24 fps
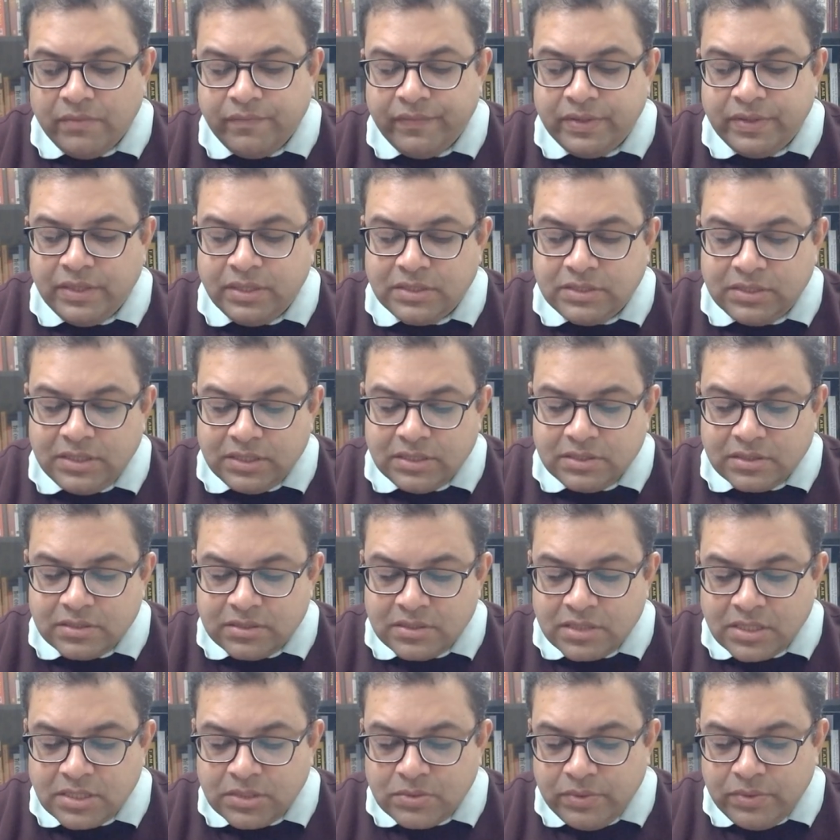When the sixth
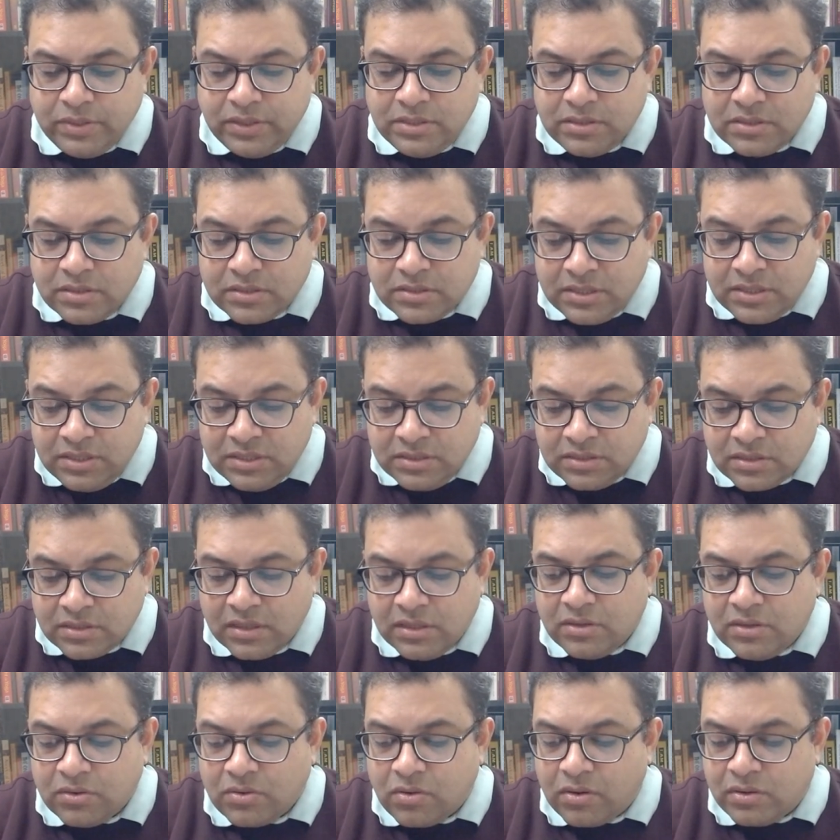sense field cease,
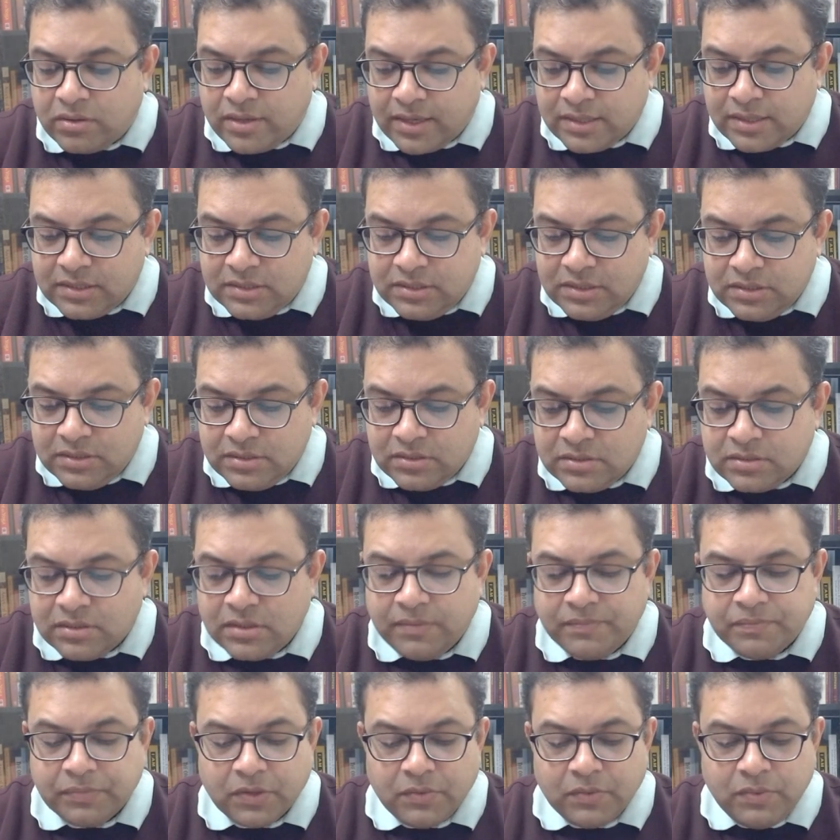contact ceases.
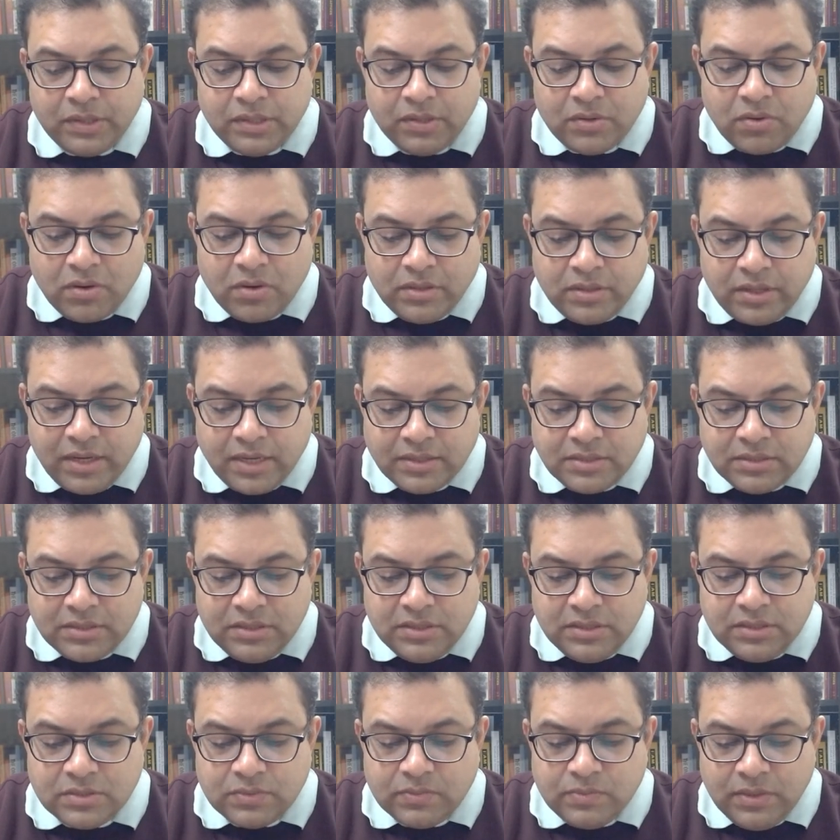When contact
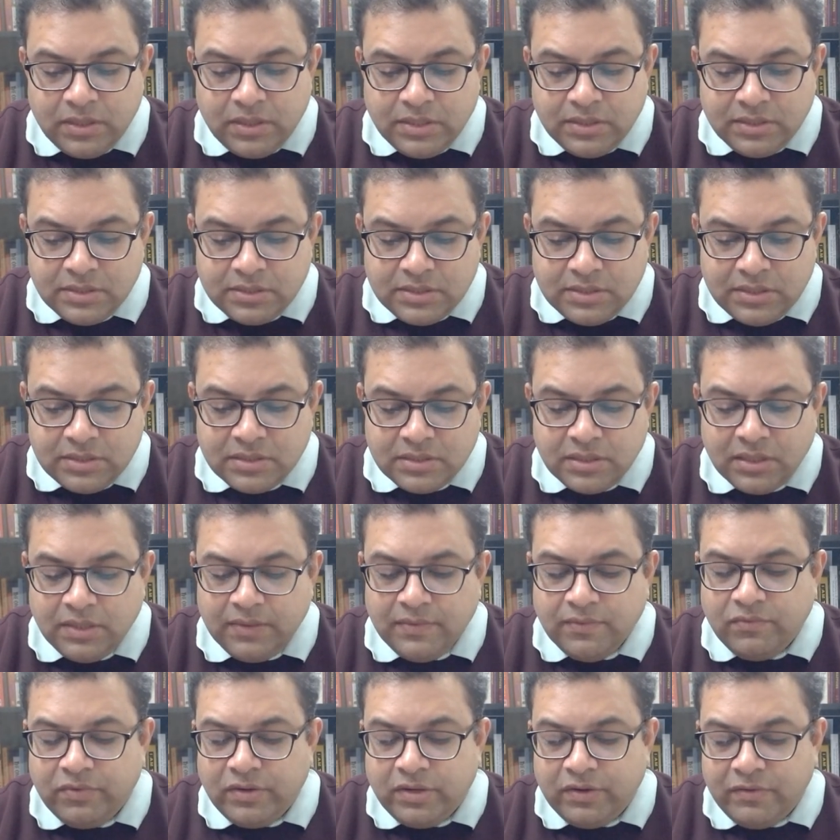ceases, feeling ceases.
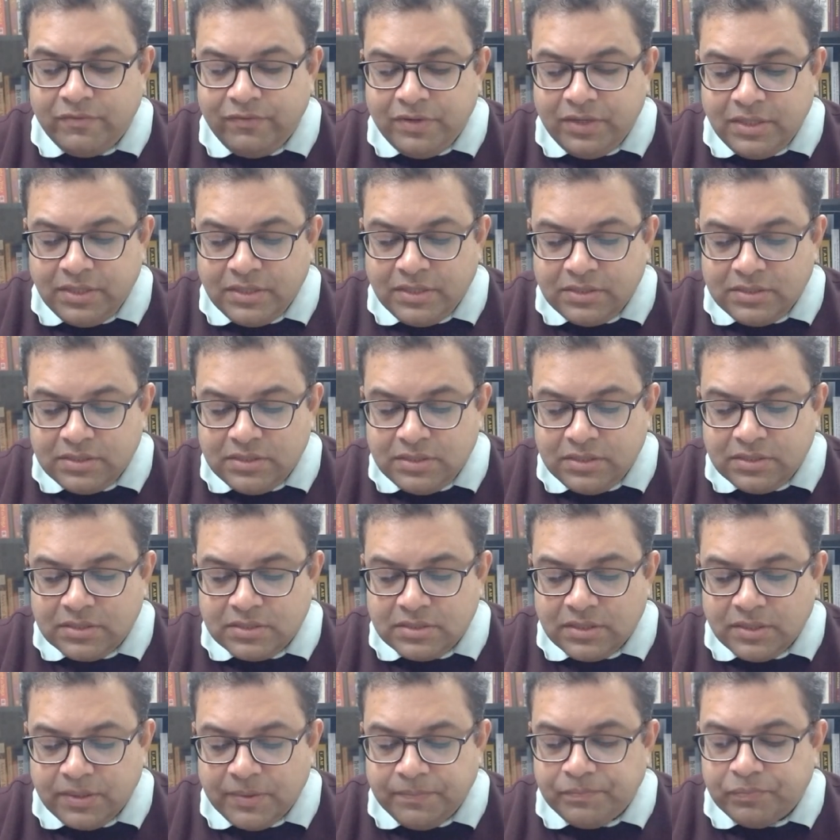When feeling
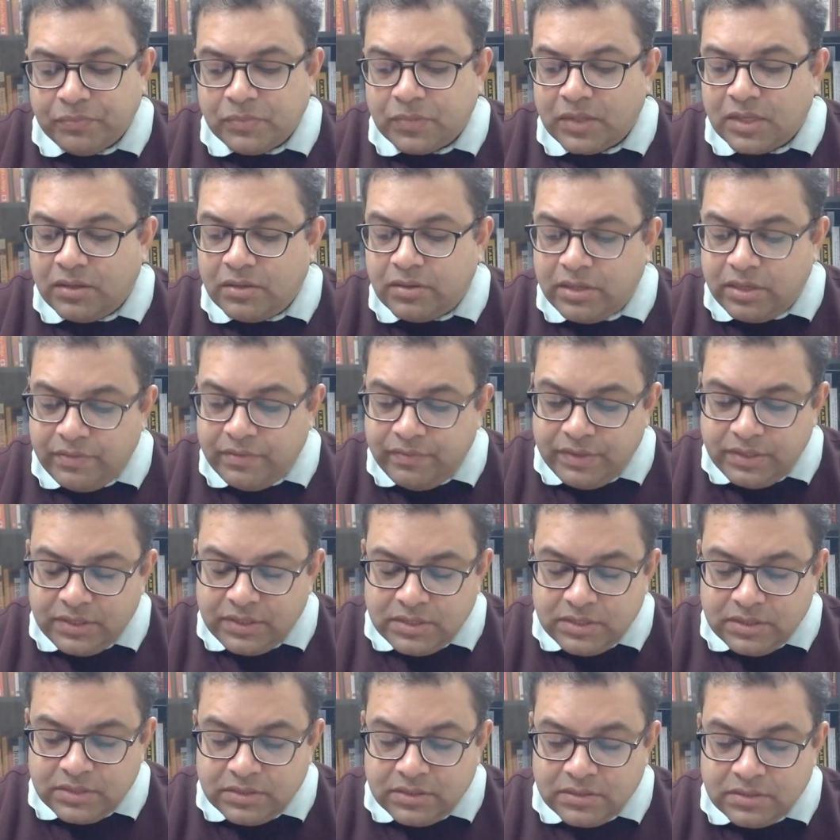ceases, craving
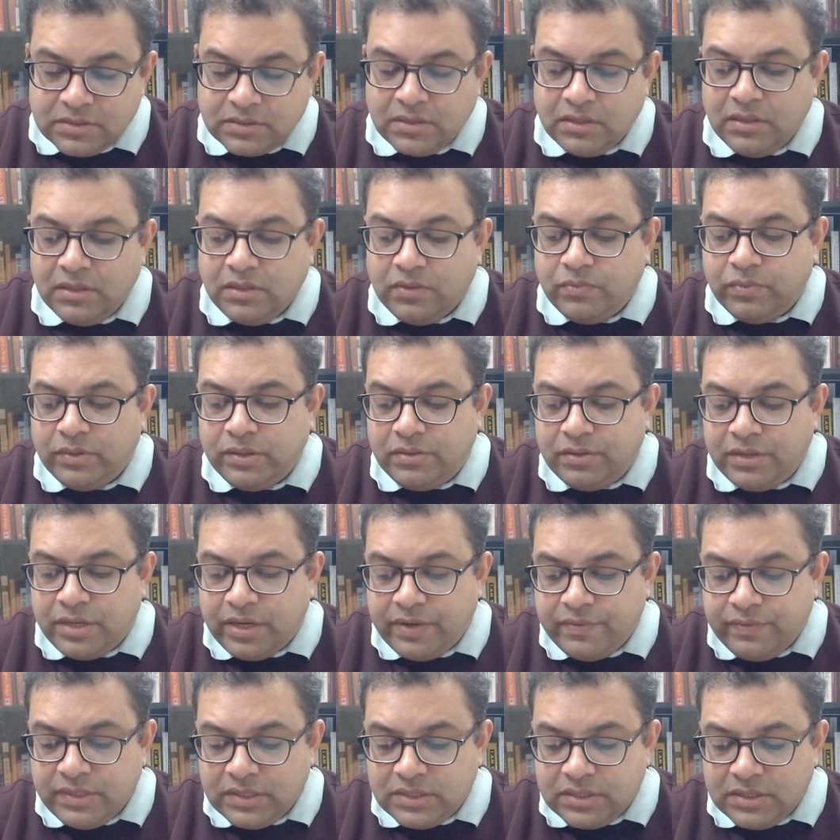ceases. When
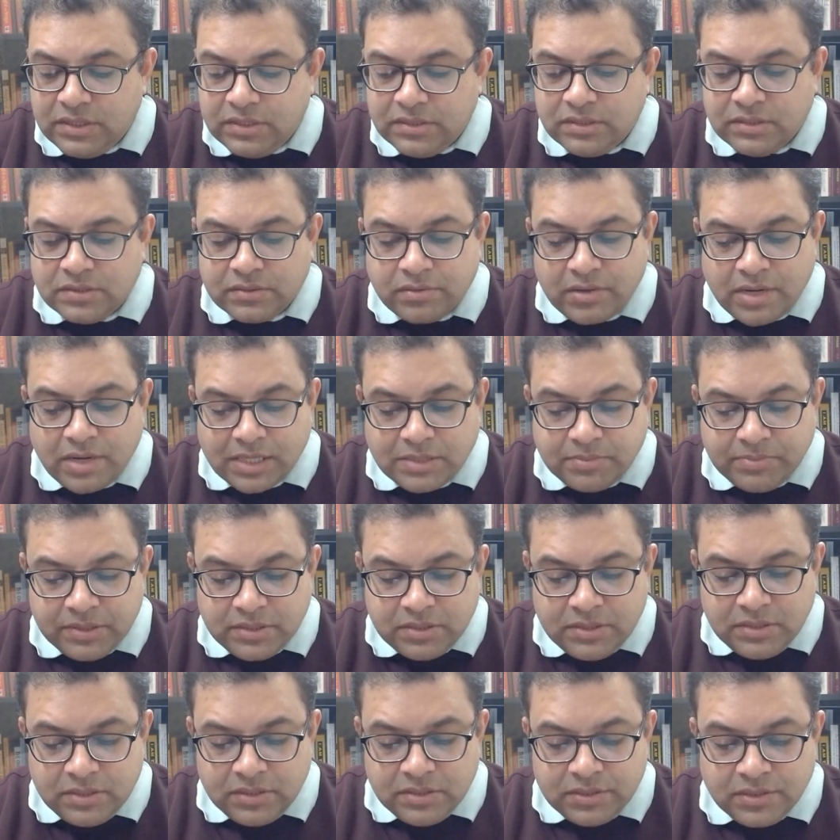craving ceases,
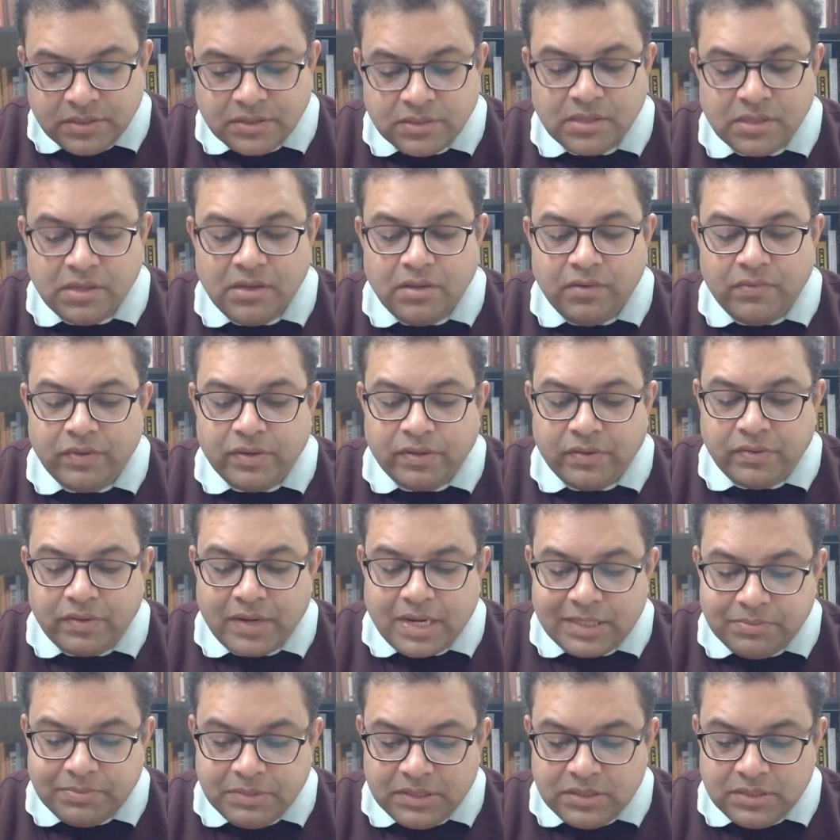grasping ceases. When
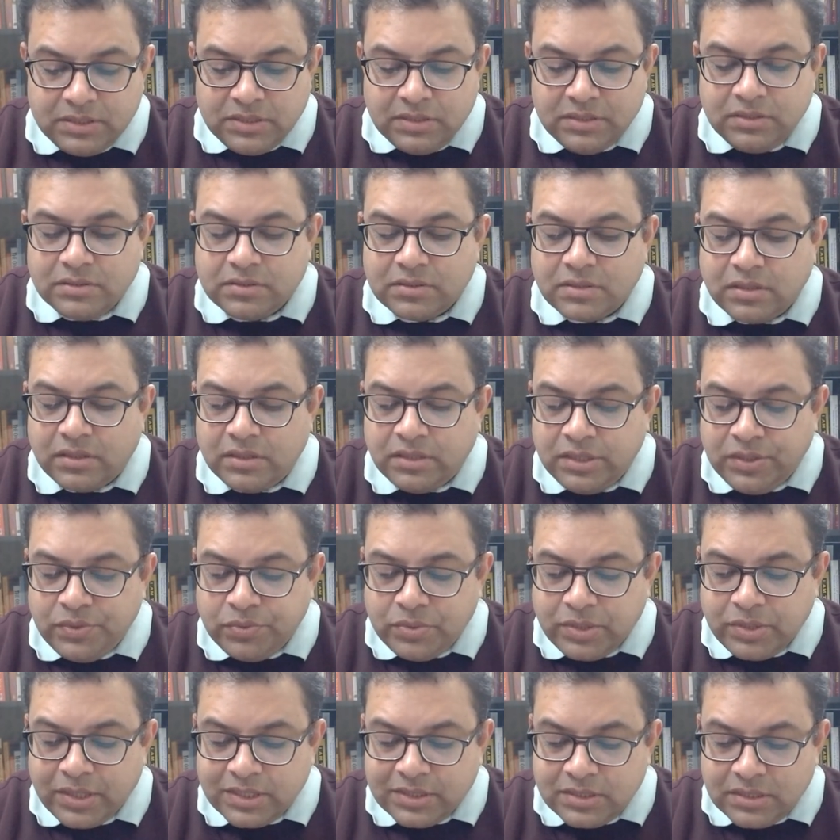grasping ceases,
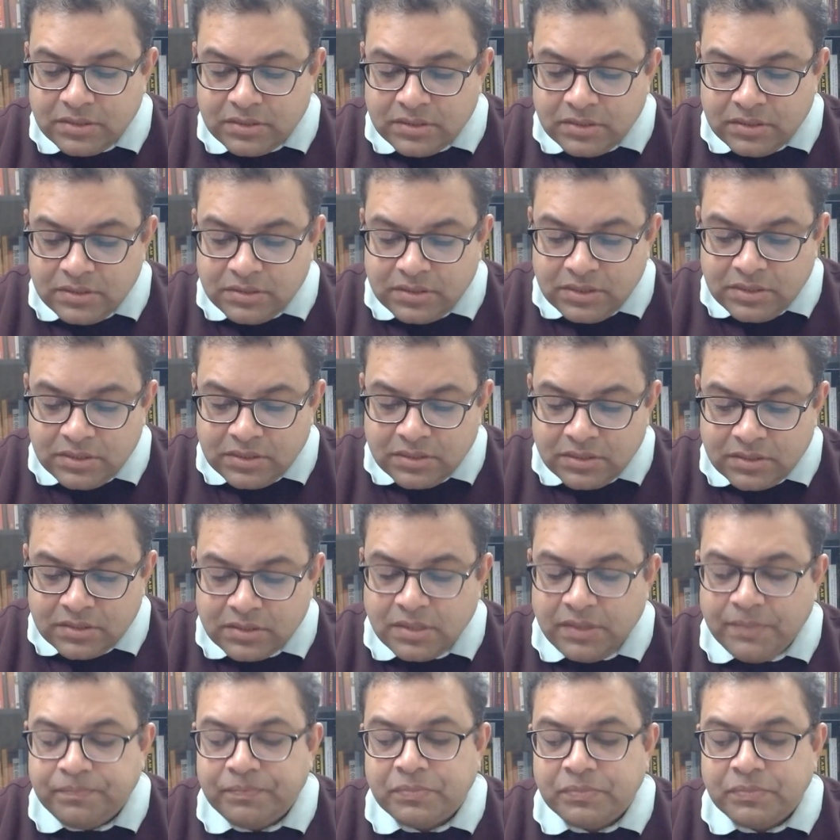continued existence ceases.